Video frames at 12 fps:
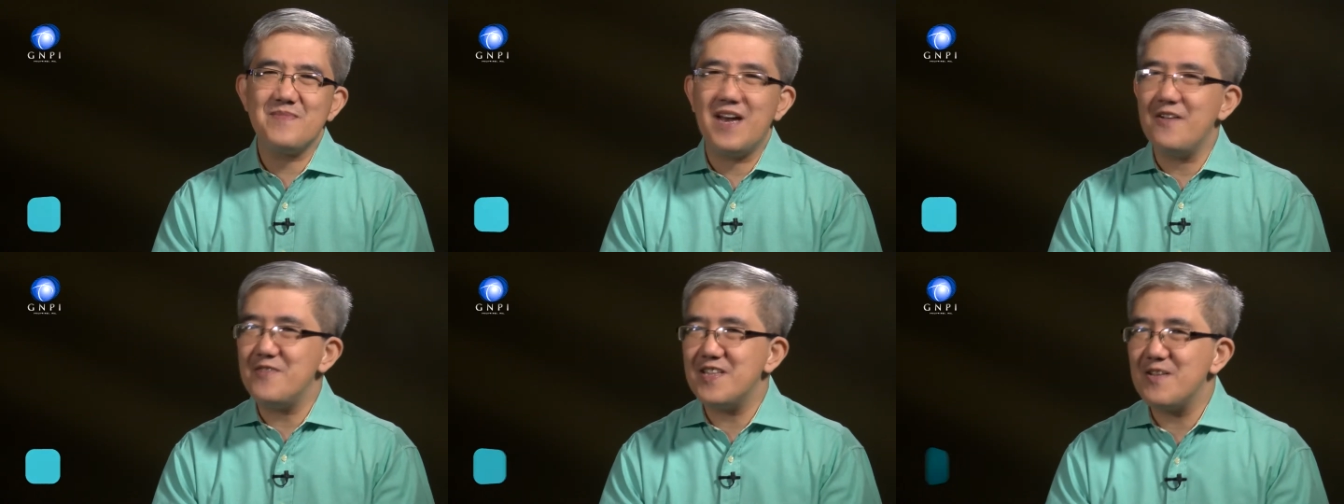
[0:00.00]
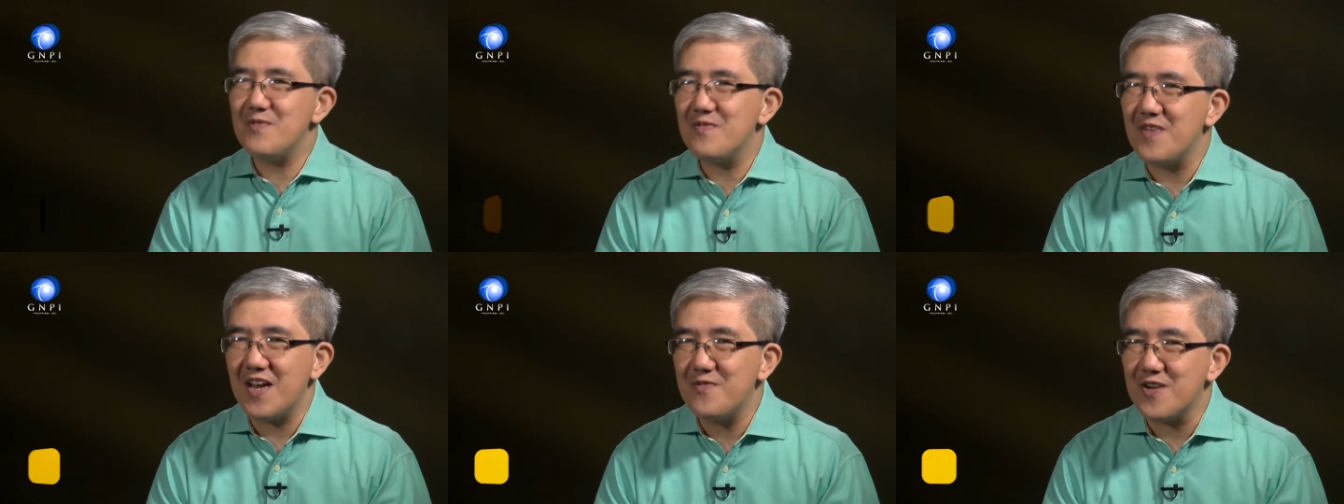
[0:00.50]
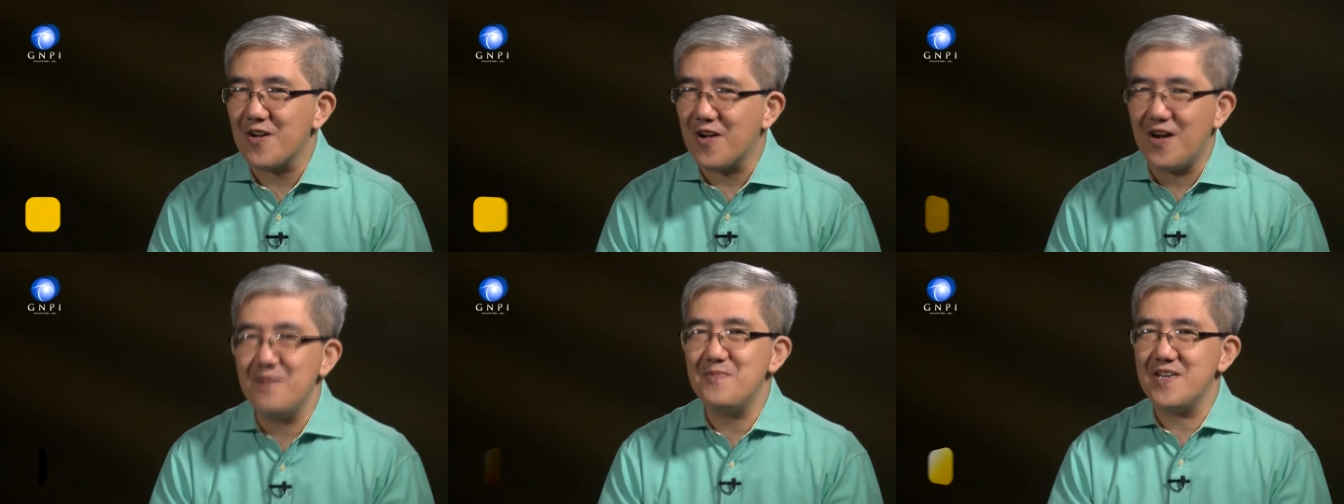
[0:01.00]
everything we've ever
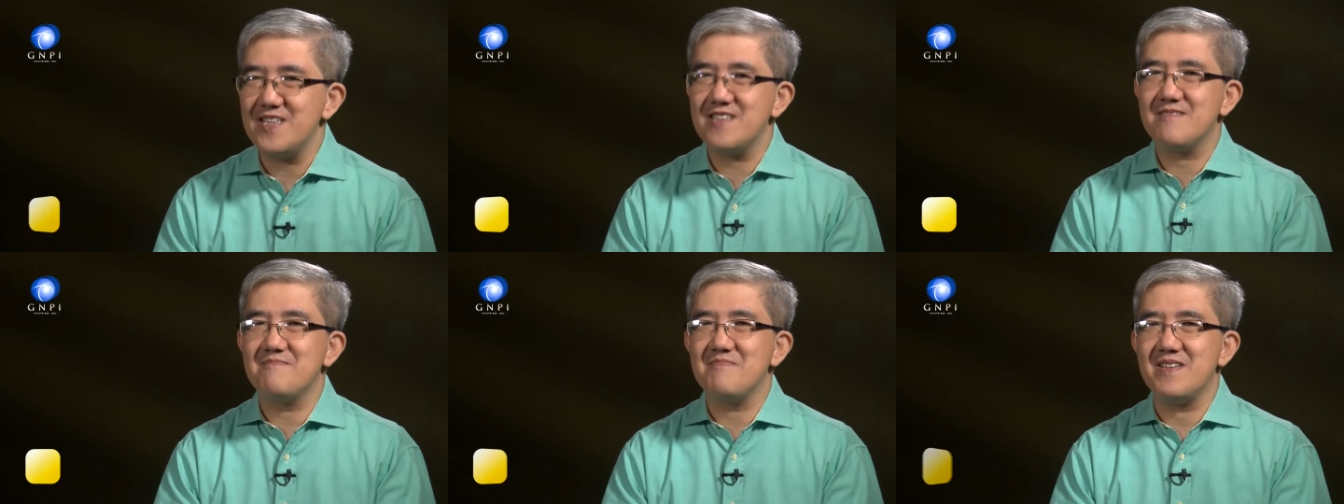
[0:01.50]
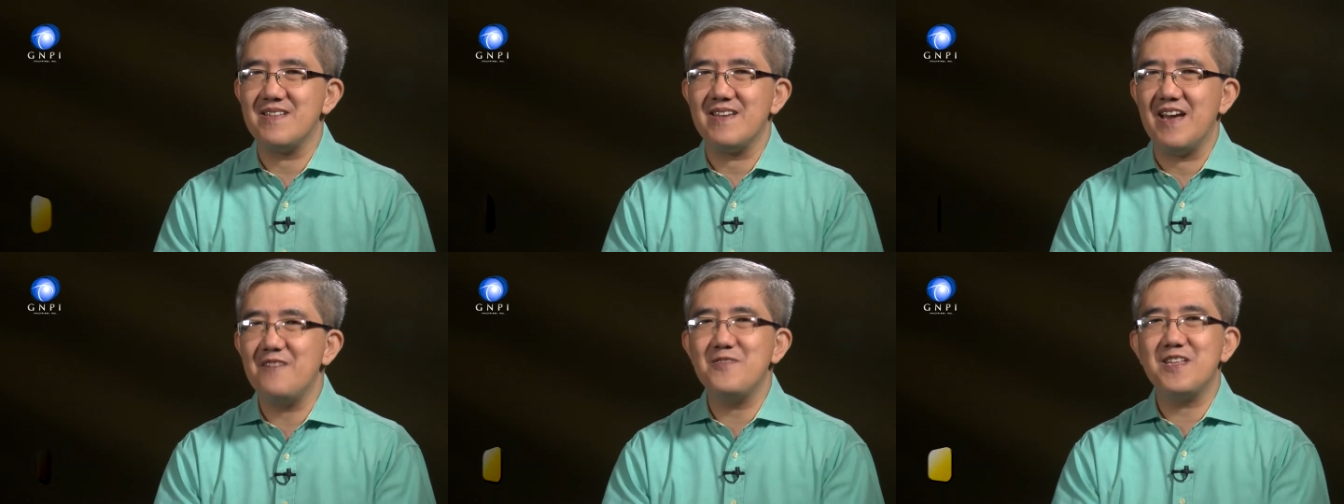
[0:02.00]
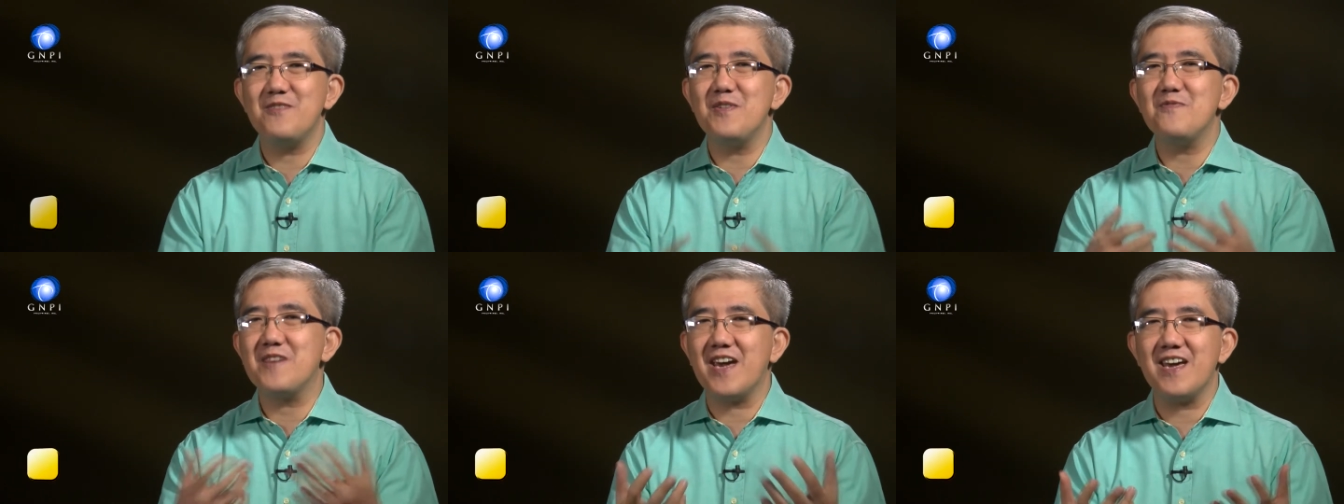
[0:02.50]
accomplished and everything
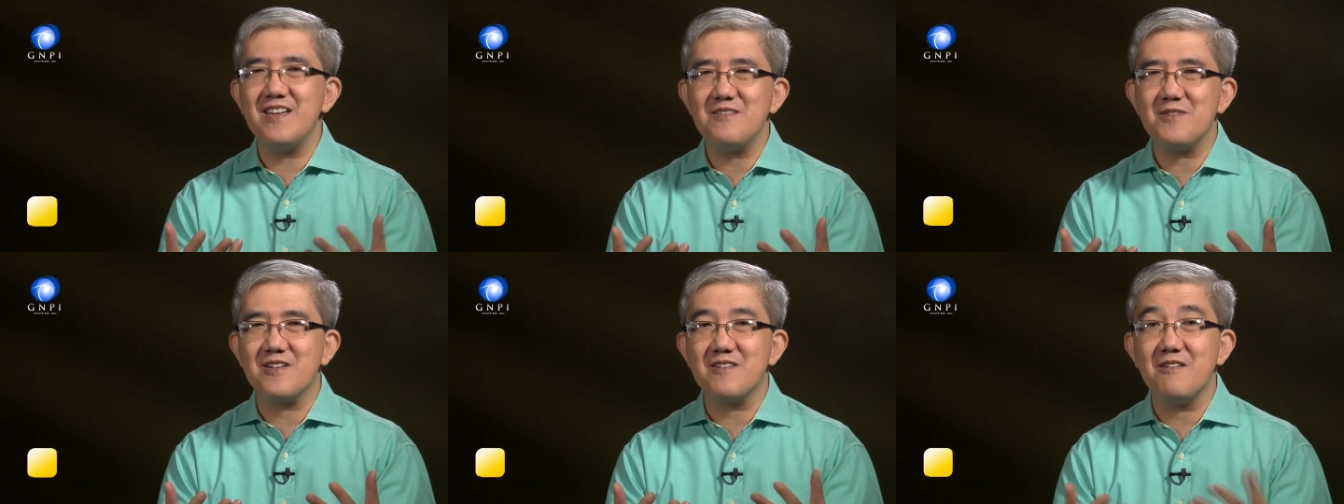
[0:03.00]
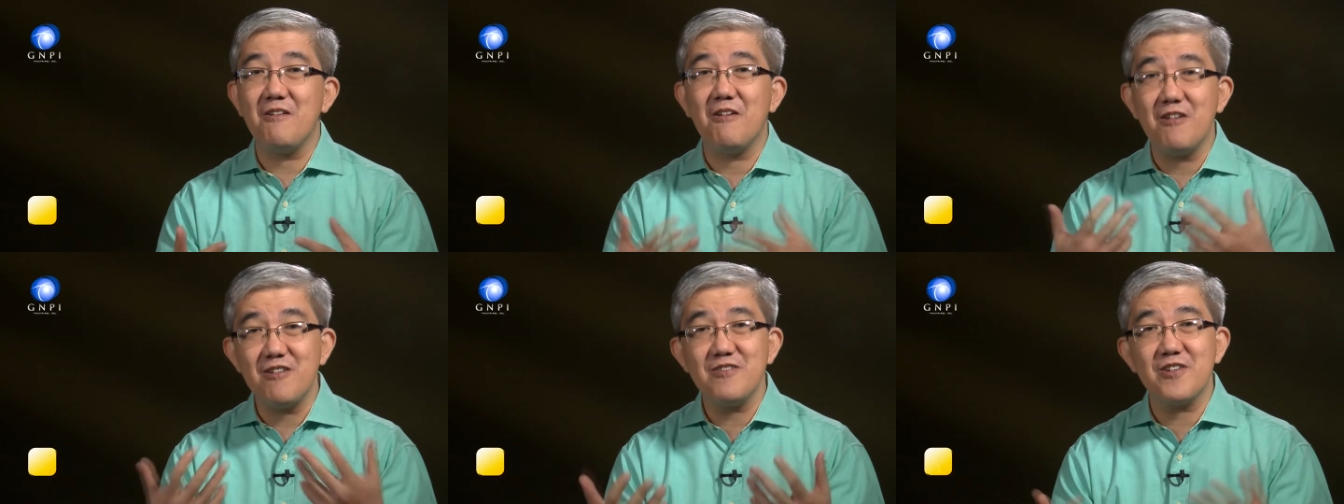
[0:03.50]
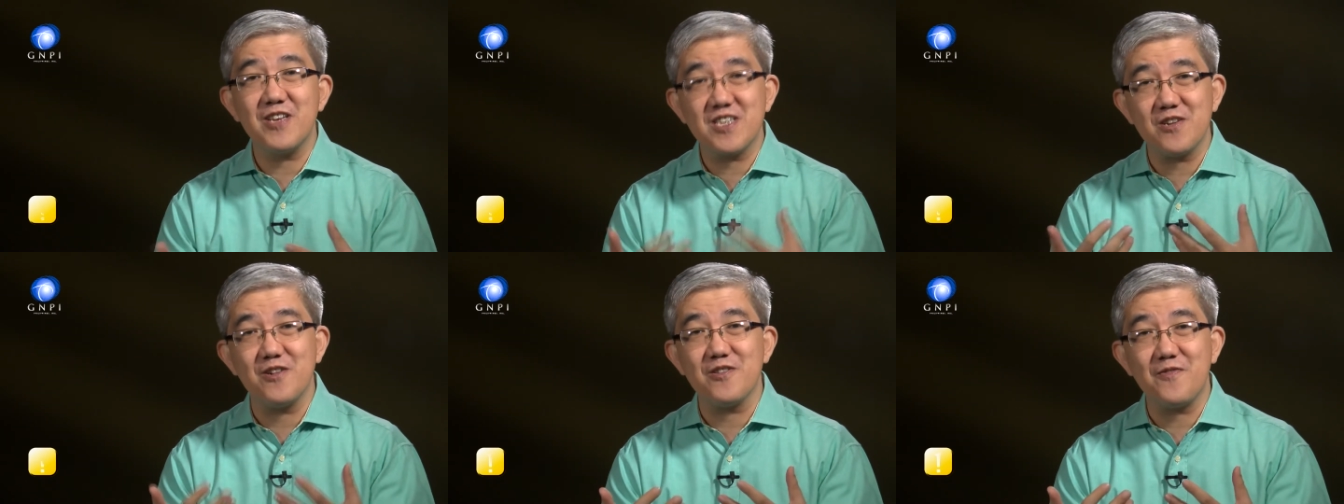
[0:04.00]
we've gained were all the
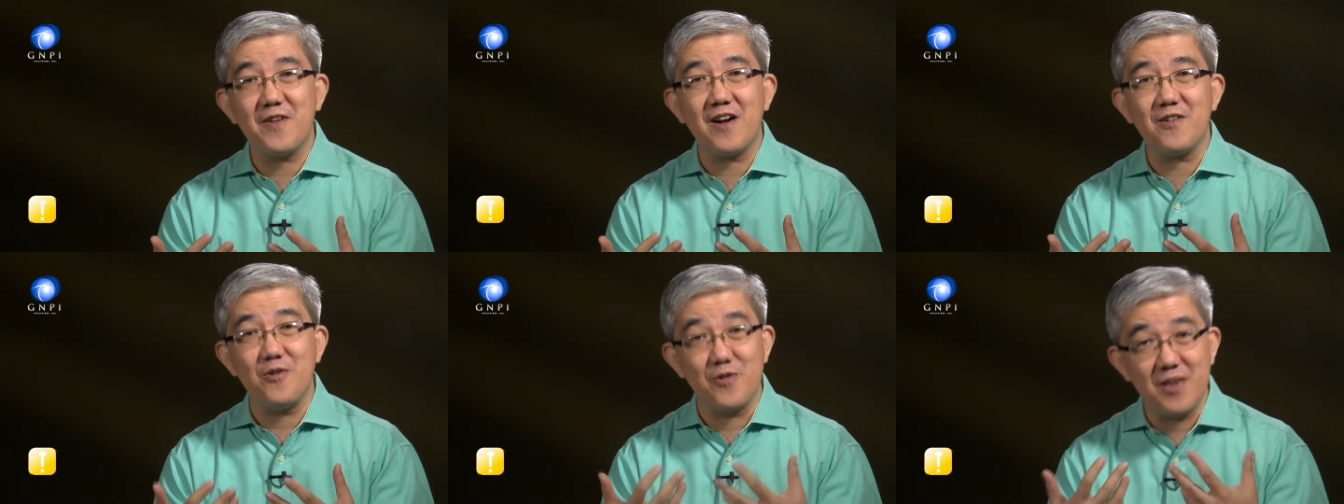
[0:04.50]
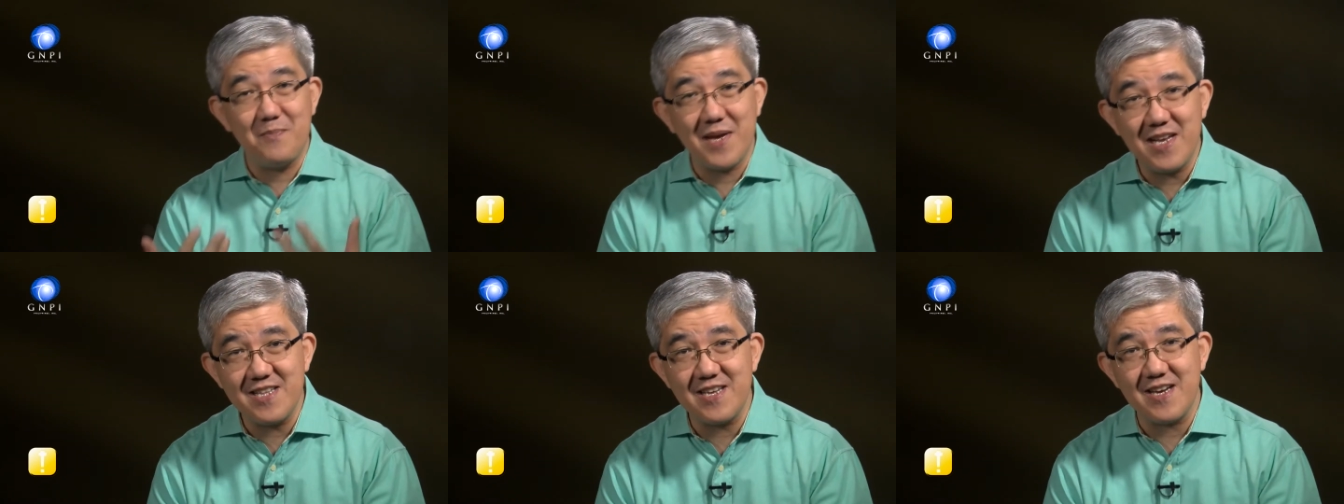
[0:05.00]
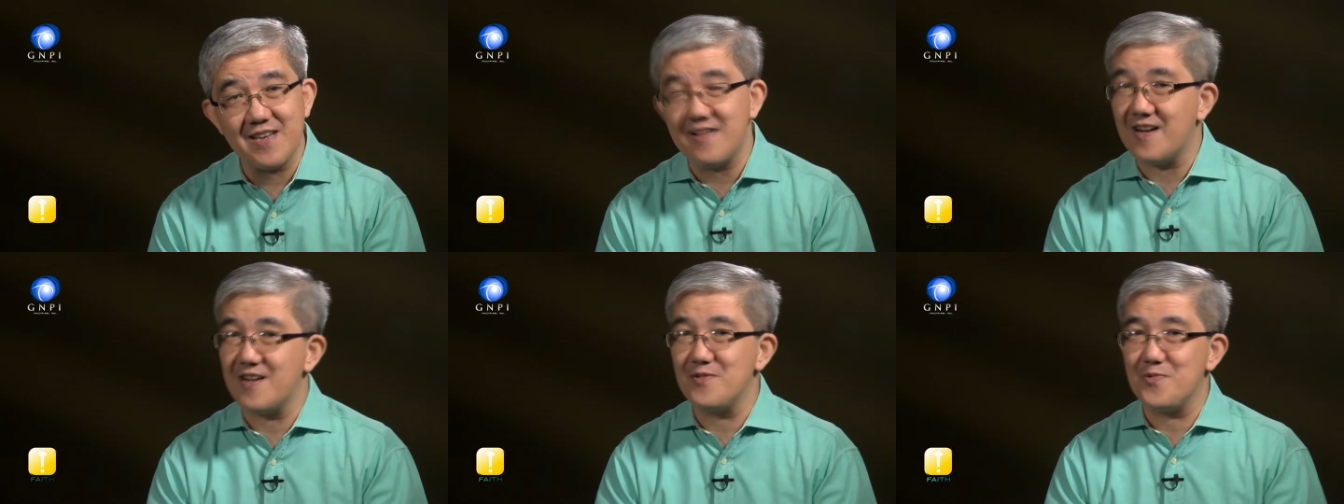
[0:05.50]
result of our own ability and
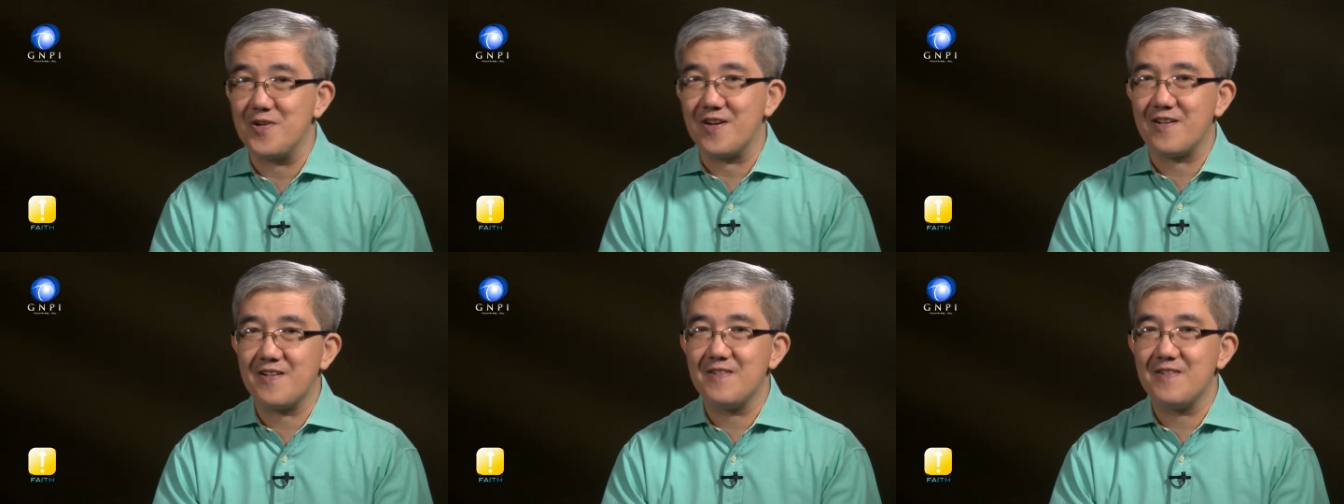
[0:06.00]
hard work.